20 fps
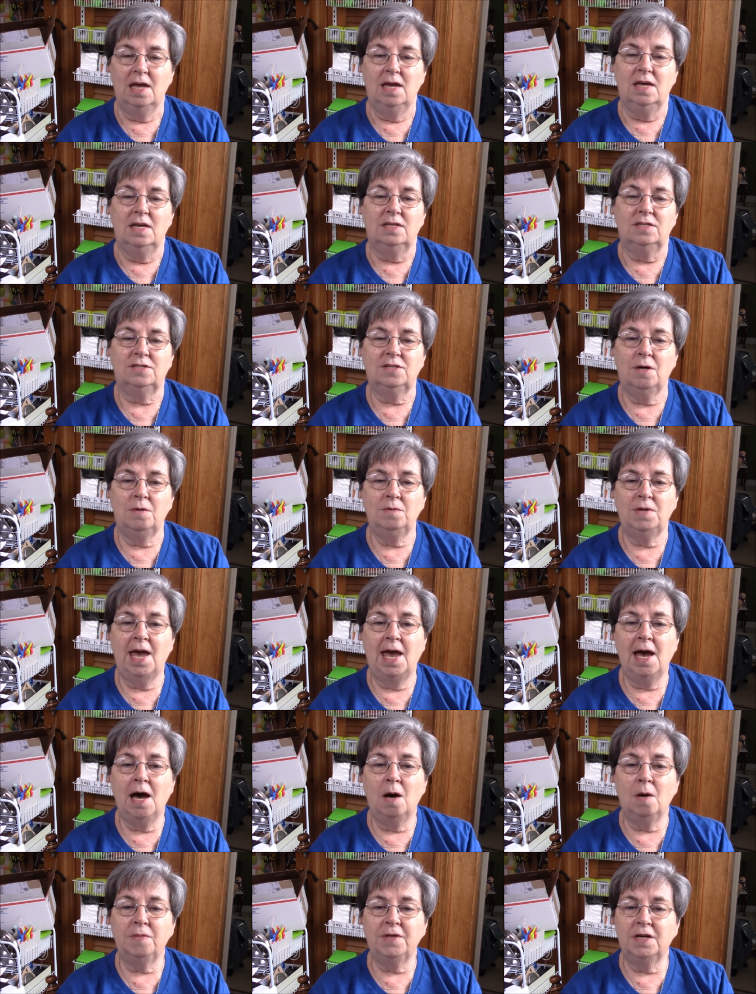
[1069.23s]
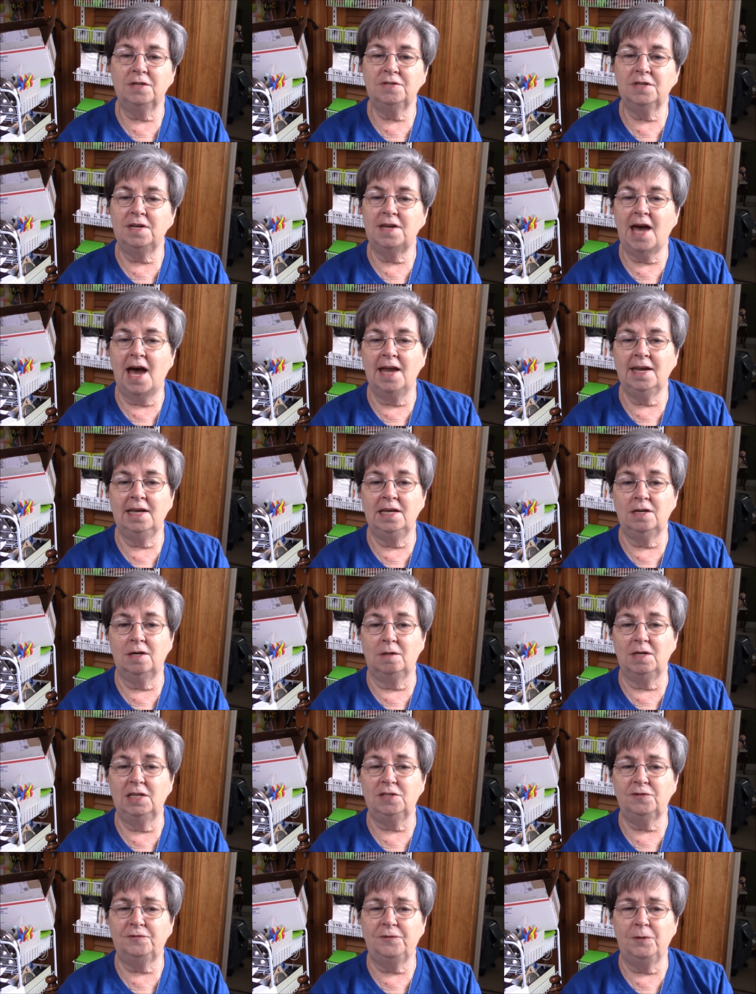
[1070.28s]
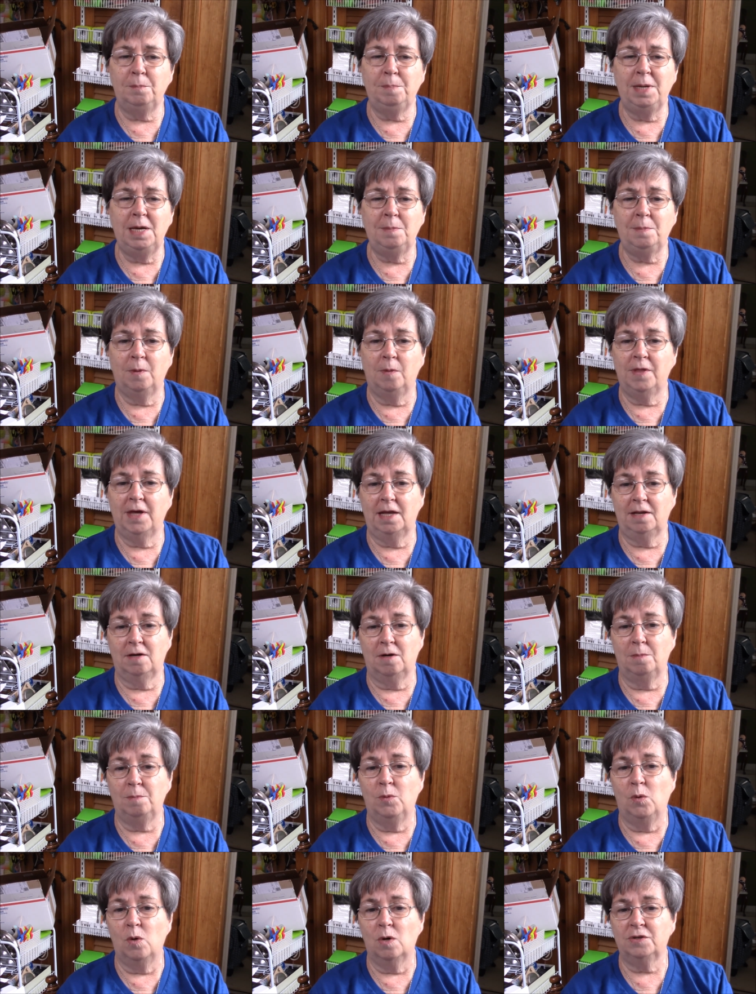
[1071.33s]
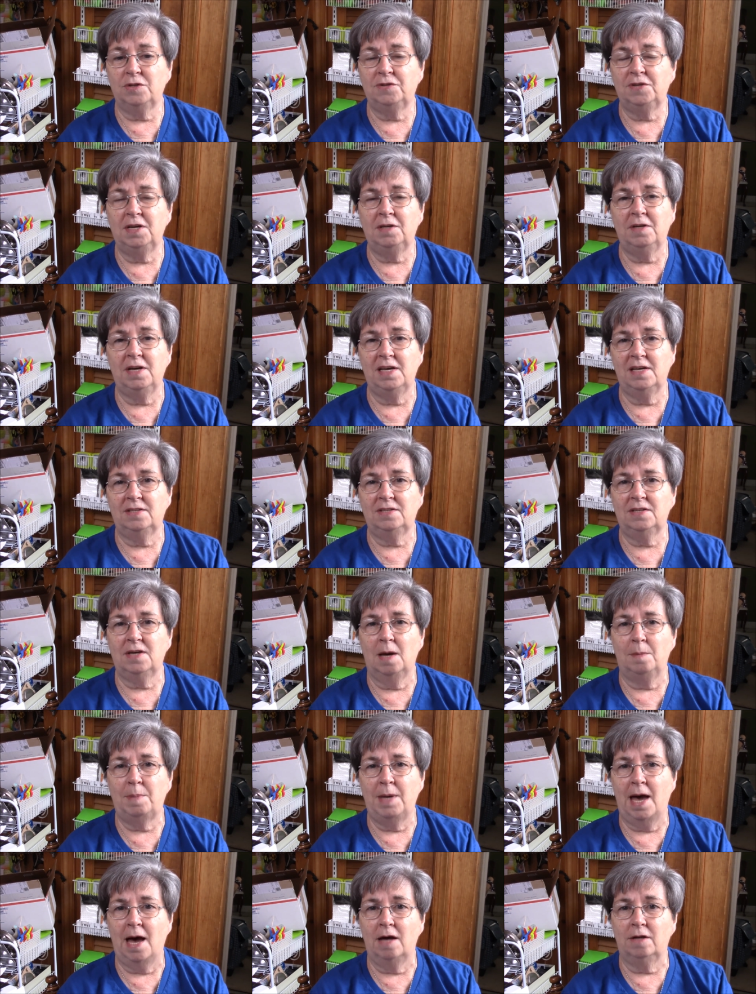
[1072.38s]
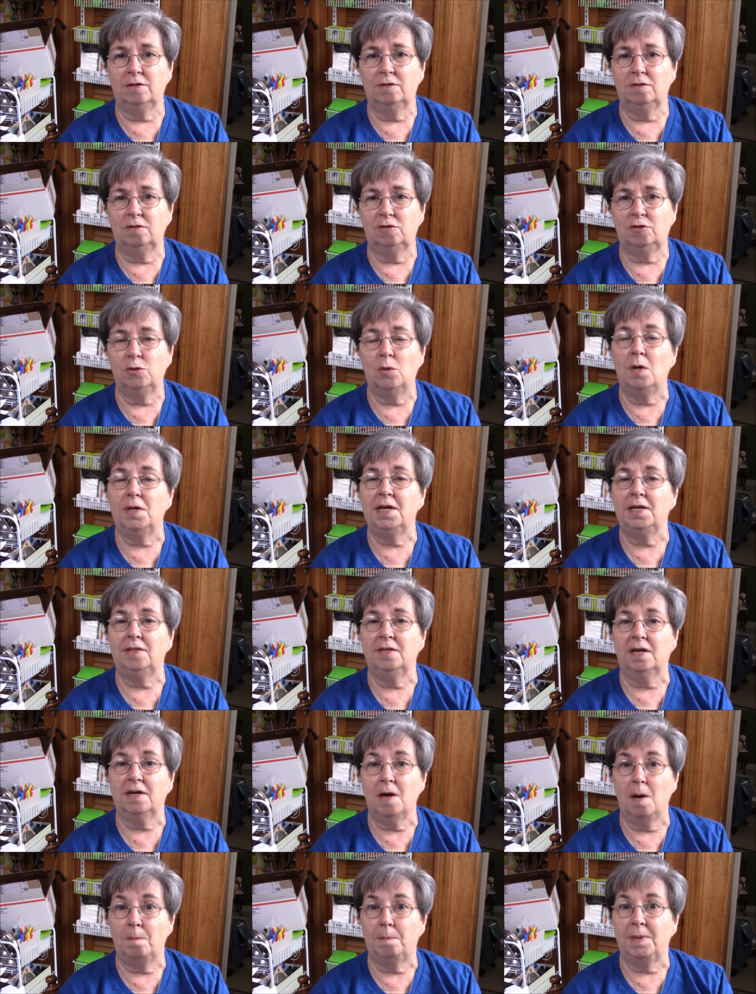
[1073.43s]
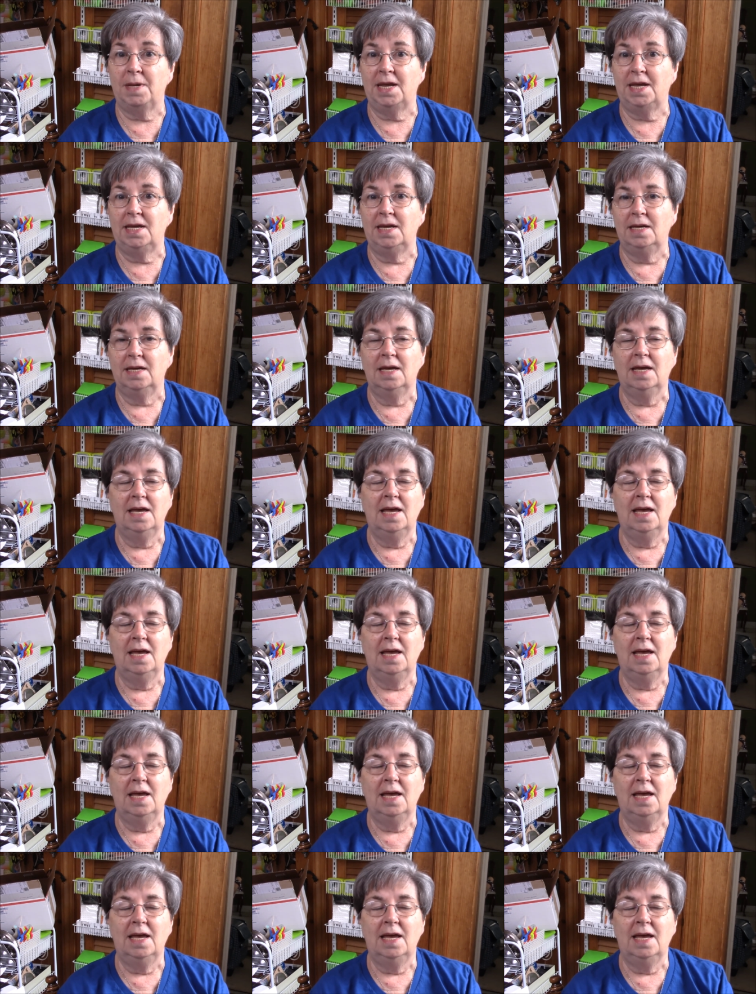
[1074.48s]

So now there's a, you know, it's for people that are more serious about joining the company